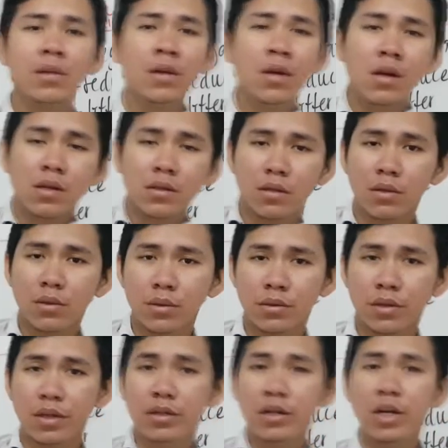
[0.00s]
So
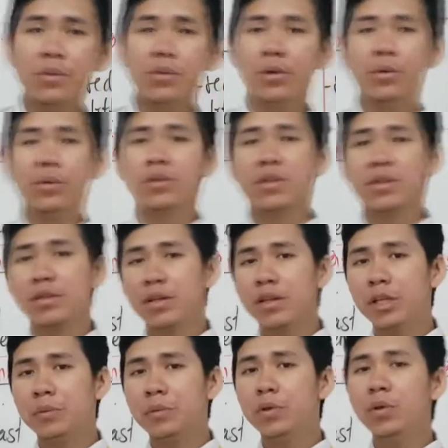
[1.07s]
this review, just a
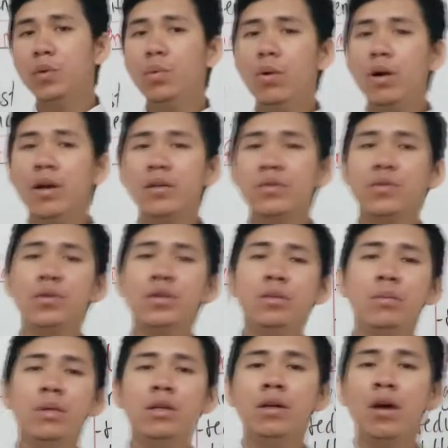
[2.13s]
little review what is going to
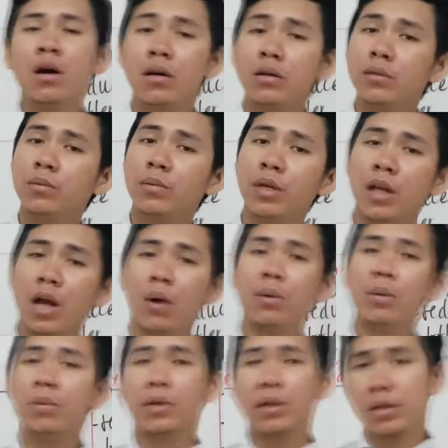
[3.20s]
be on with our
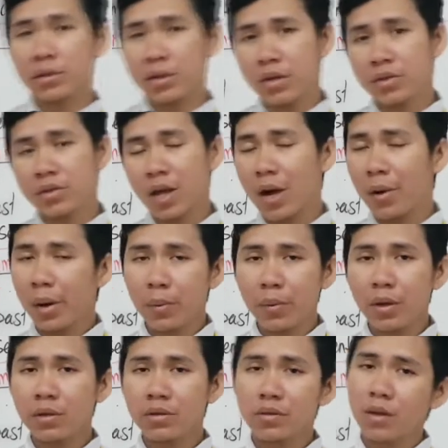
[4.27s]
progress test.
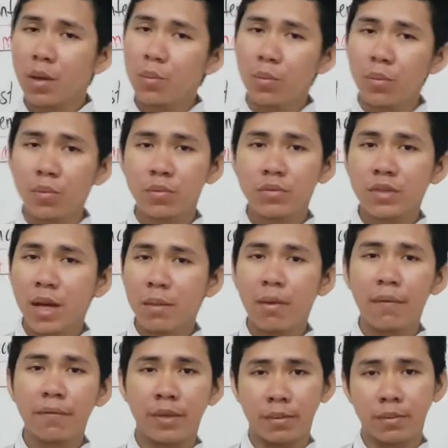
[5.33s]
However, some
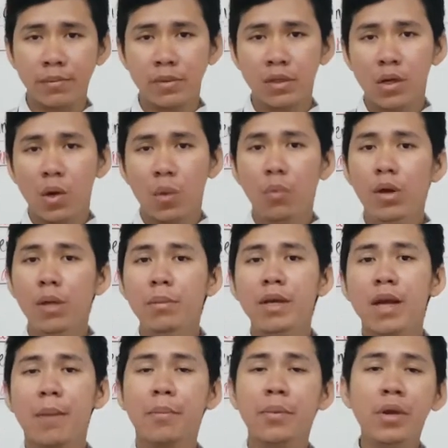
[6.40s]
of them will be
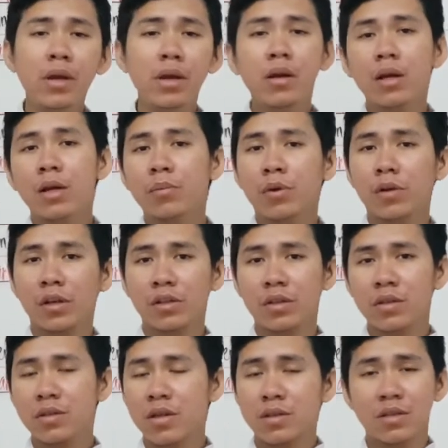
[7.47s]
appear in progress
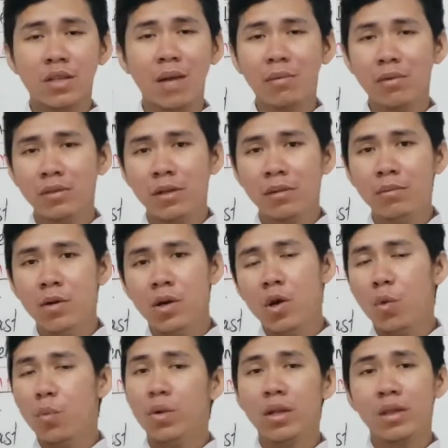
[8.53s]
test and some of them
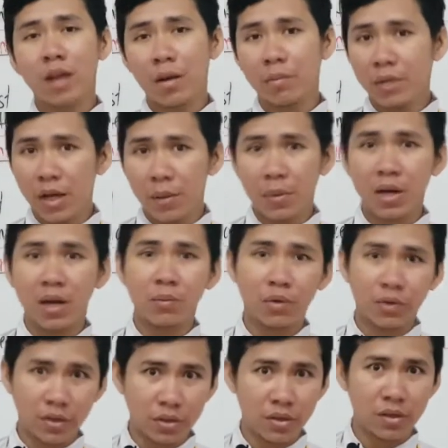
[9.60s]
will not be appear in
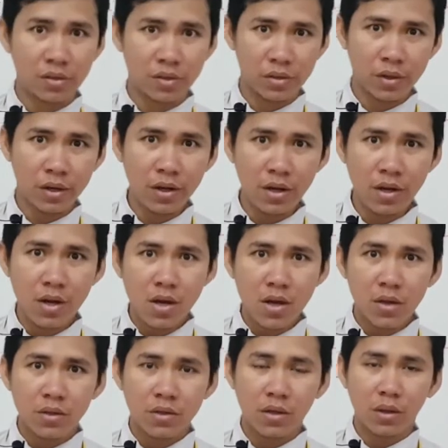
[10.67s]
progress test, right?
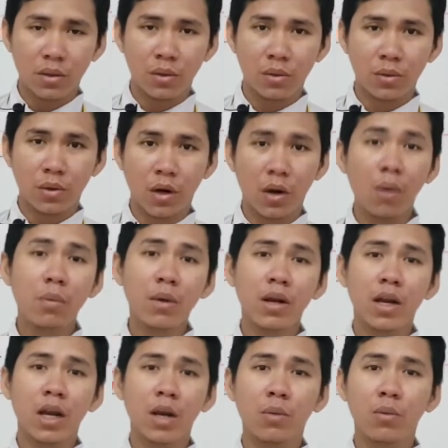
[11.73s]
So I hope that
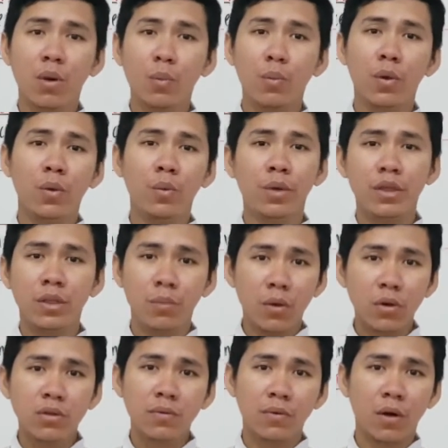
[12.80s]
everyone will read the
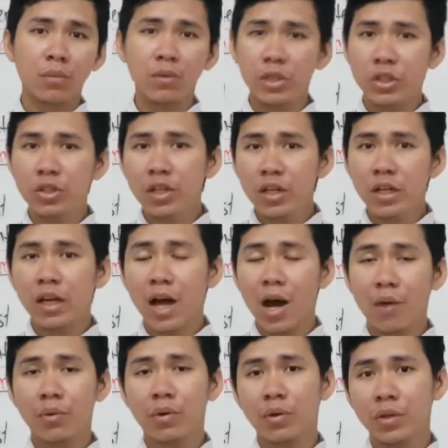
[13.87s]
books from the unit that
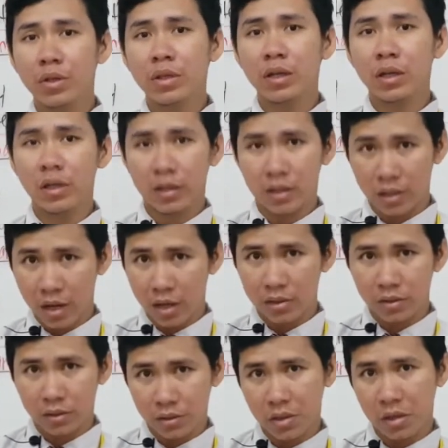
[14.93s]
have already
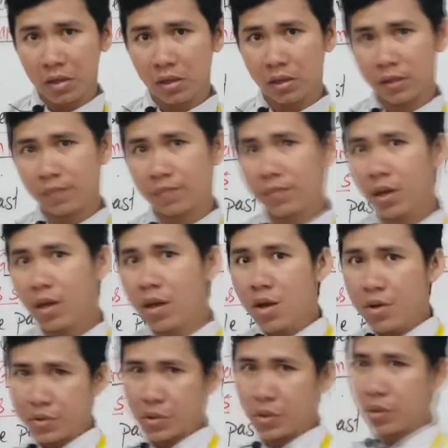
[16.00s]
recognizing here.
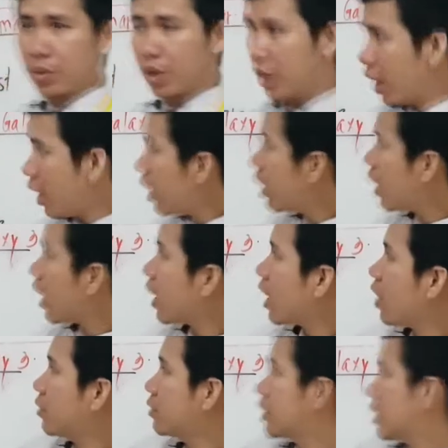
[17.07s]
So in likely
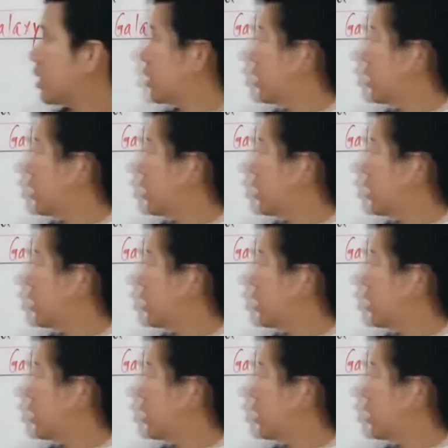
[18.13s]
Hangout 6, you